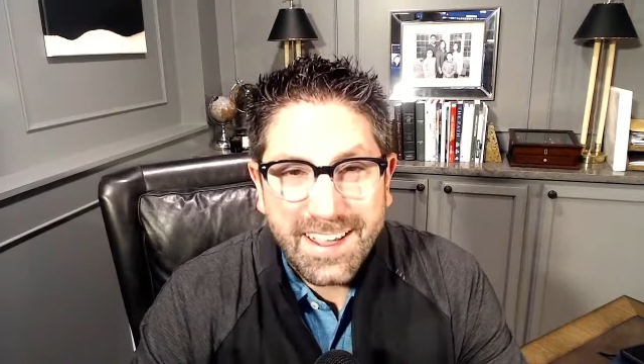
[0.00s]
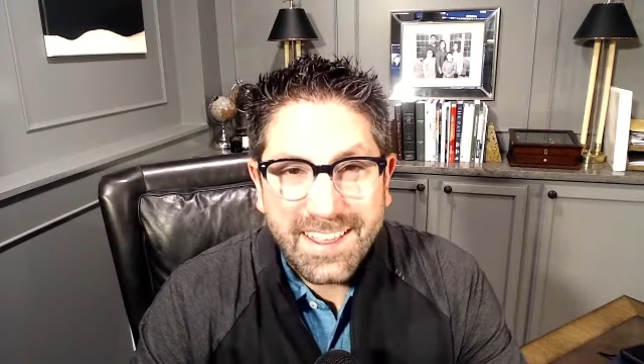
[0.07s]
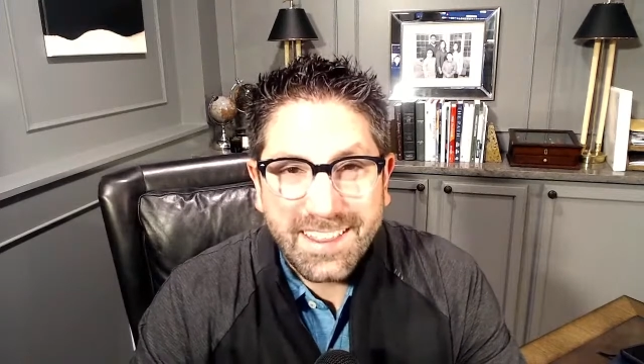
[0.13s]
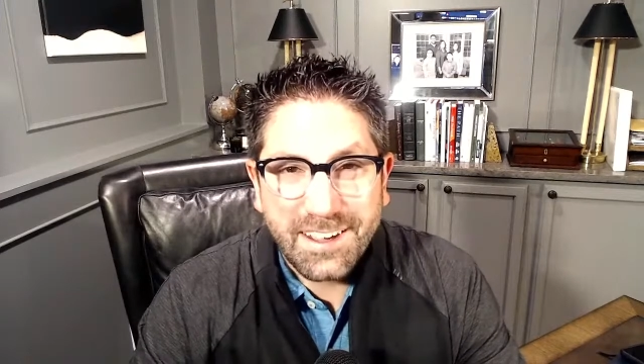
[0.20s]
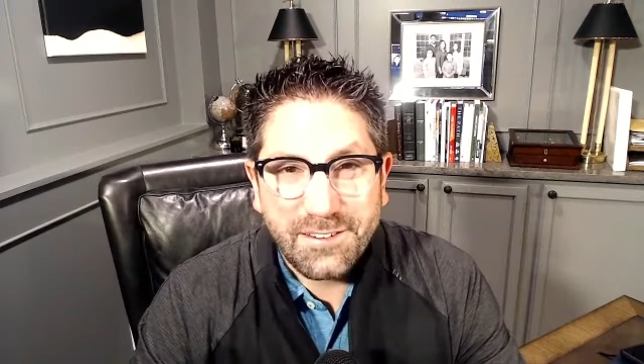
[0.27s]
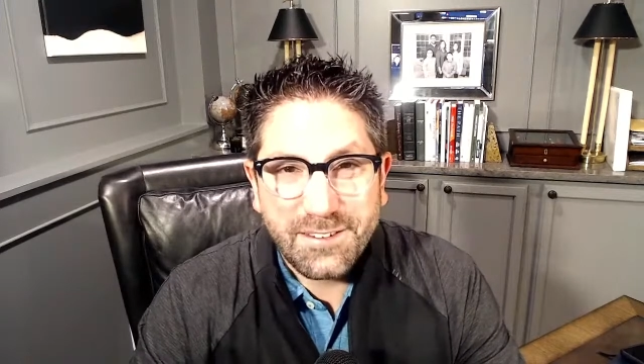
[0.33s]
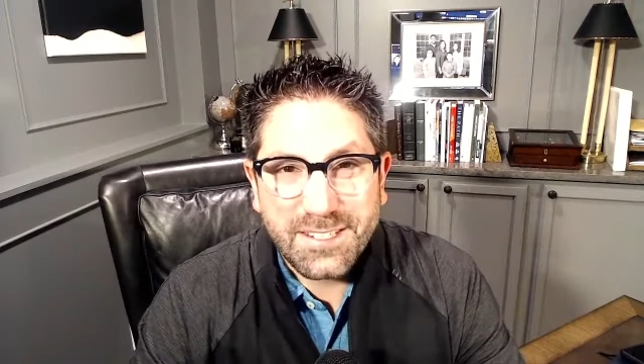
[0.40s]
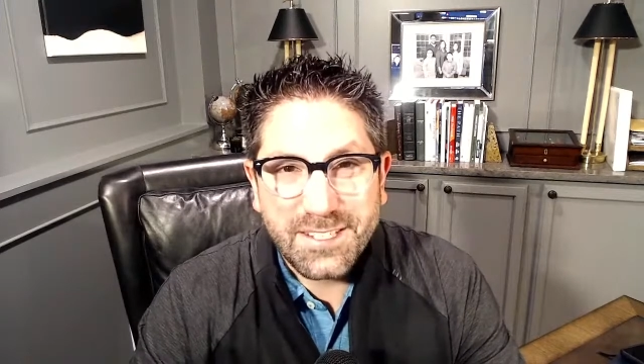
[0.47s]

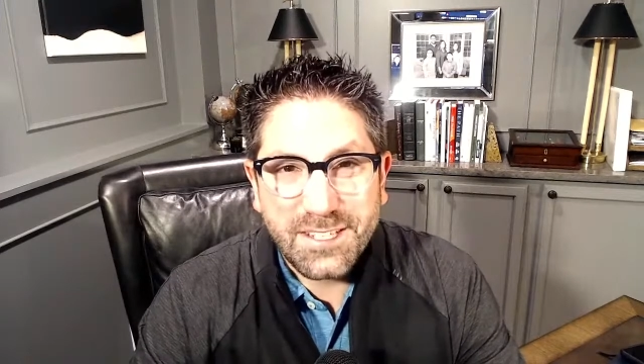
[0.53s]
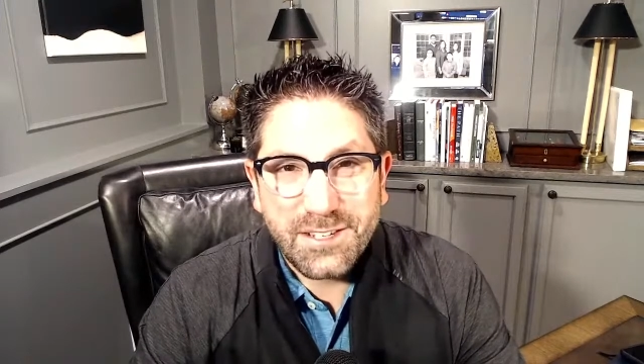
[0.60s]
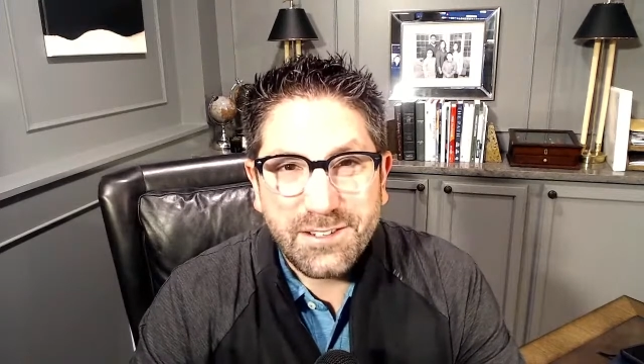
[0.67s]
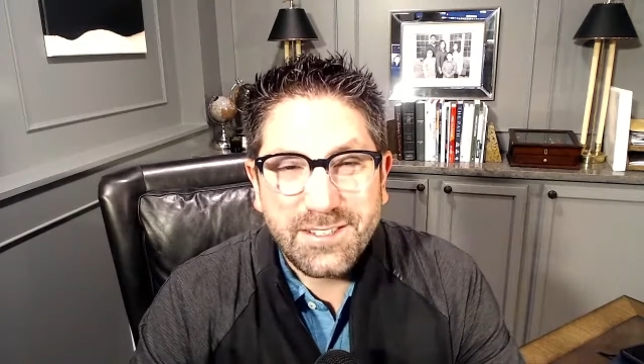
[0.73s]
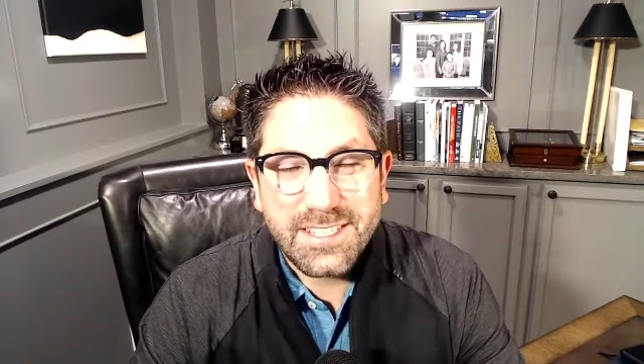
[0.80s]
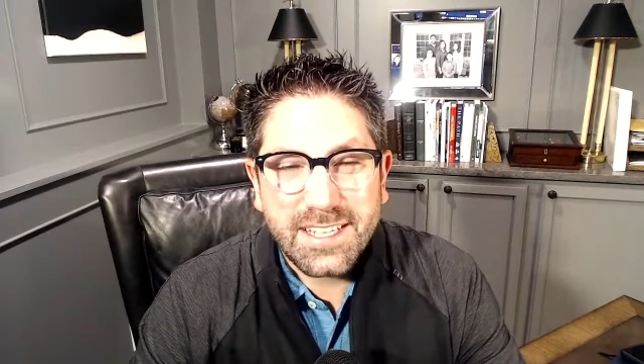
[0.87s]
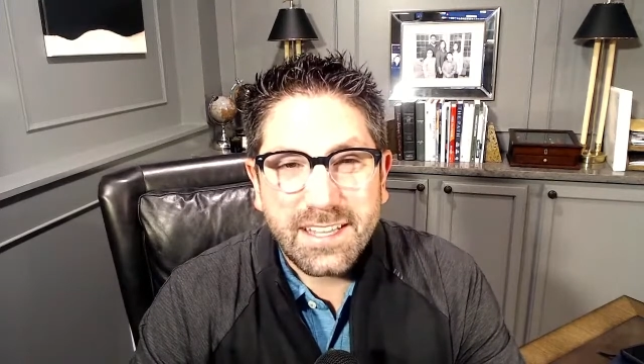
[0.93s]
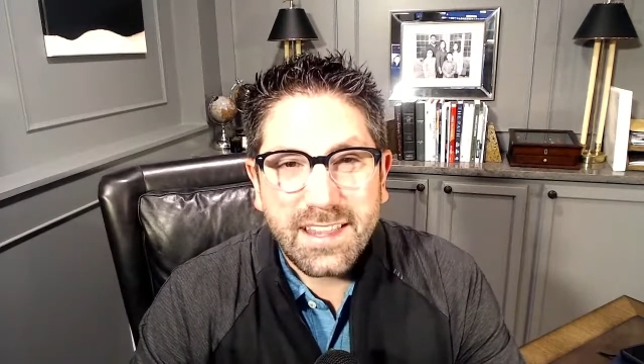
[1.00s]
that was
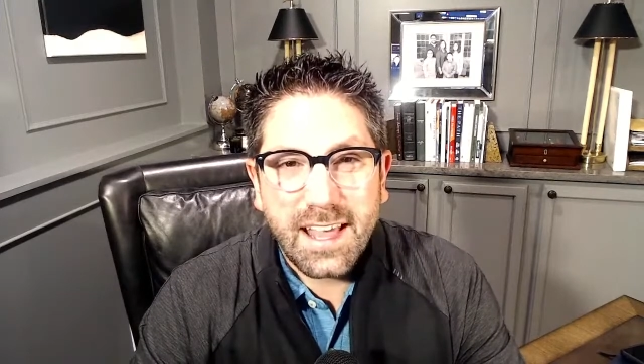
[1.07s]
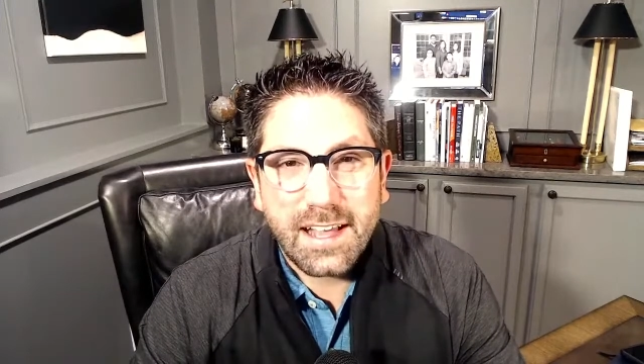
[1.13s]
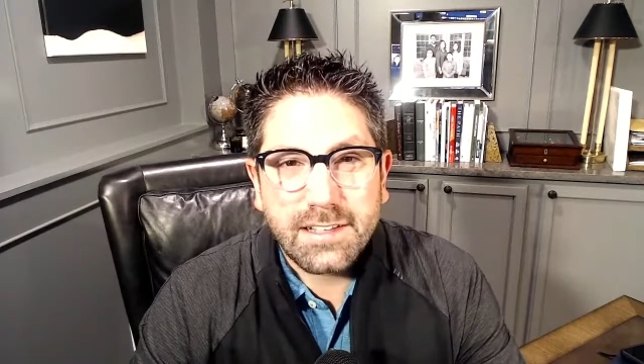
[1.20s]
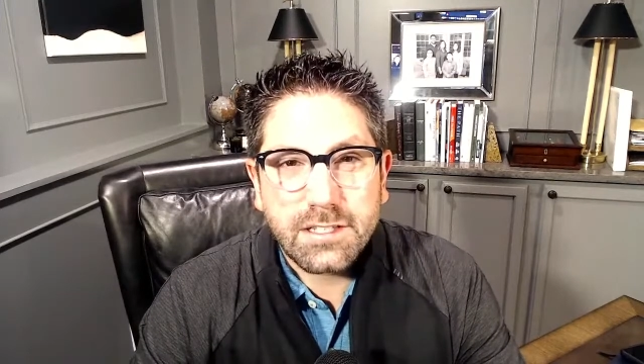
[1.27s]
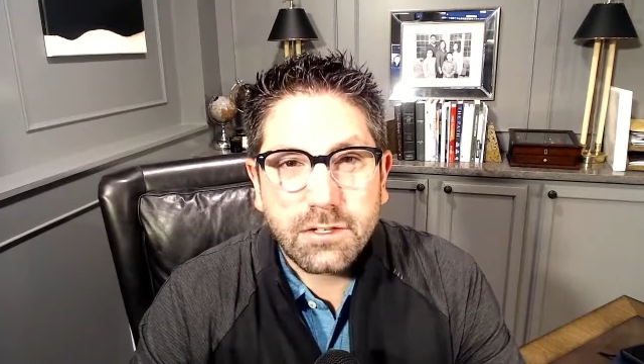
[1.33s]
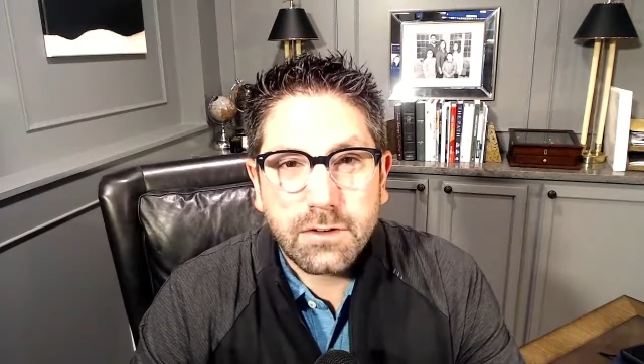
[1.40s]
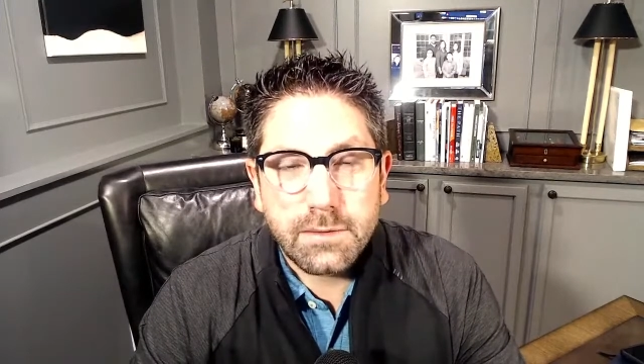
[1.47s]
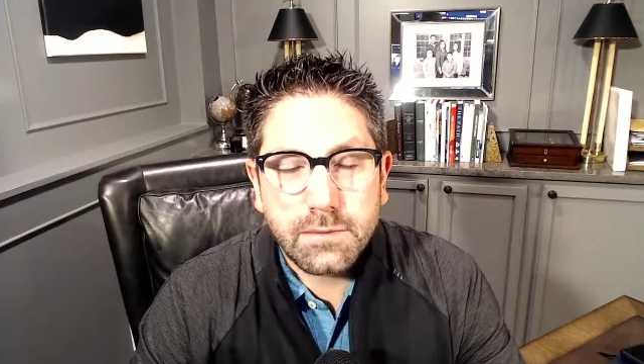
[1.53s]
used in that
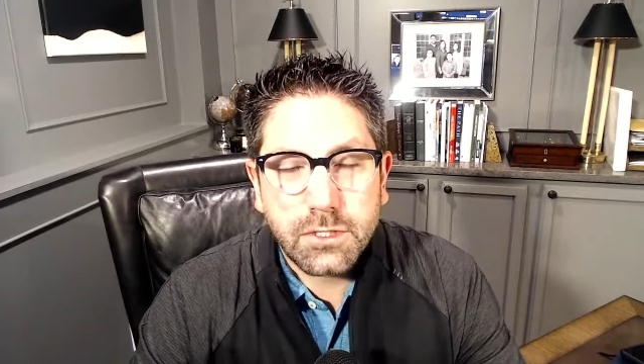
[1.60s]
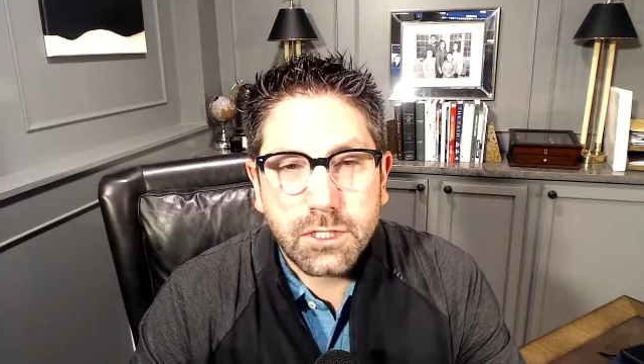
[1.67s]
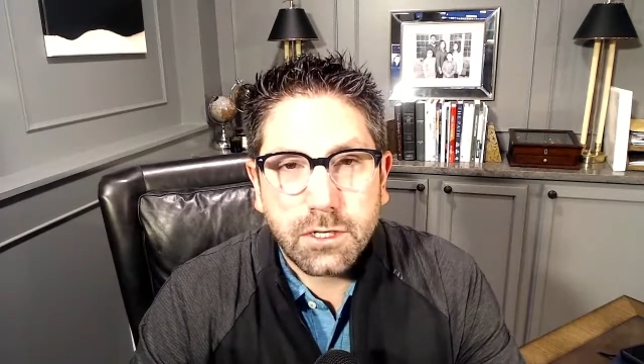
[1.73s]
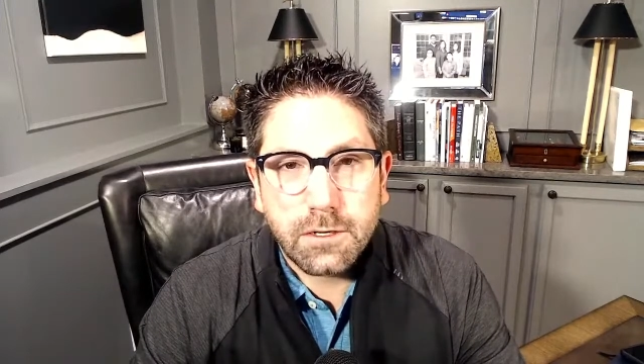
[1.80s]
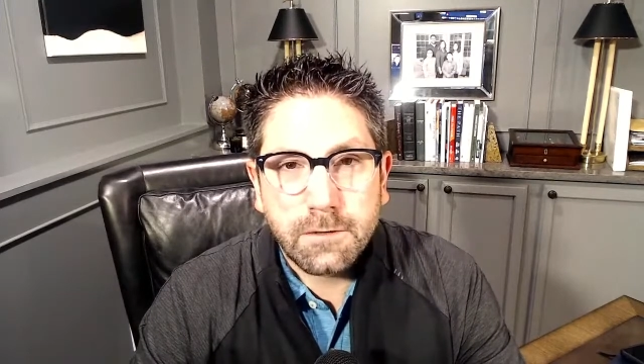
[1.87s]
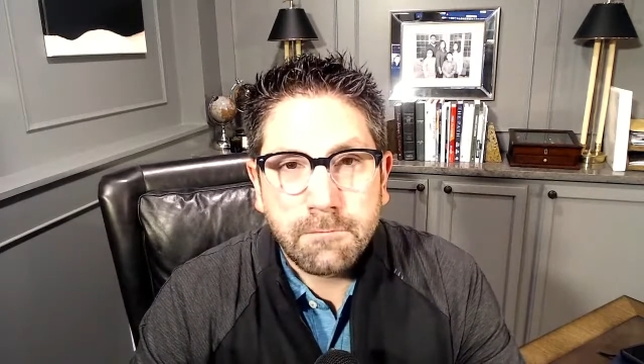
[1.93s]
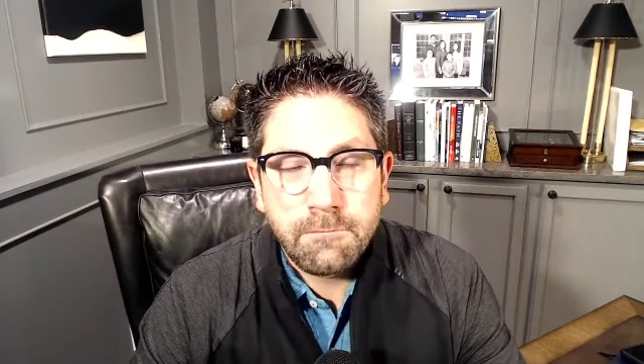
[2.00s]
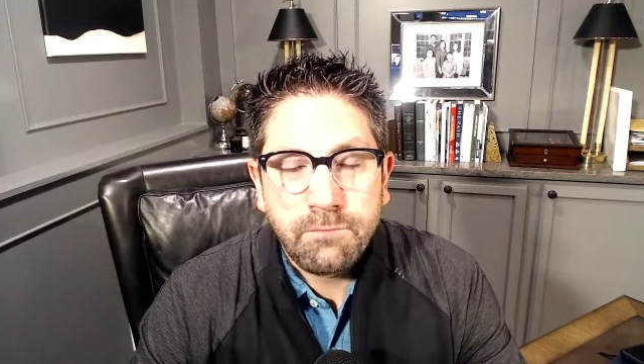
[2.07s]
scripture,